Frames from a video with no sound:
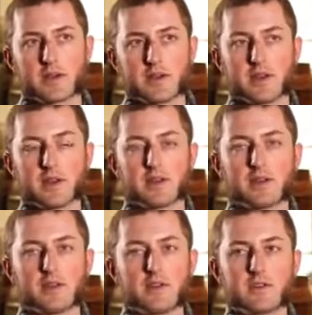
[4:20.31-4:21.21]

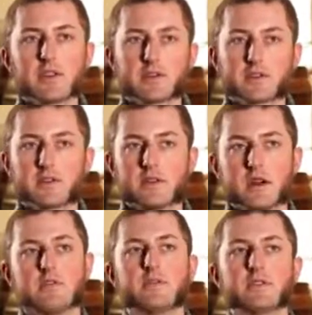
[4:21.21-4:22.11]
and you can't drink a
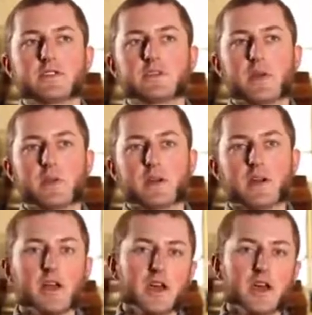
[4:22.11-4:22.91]
lot of really strong beer.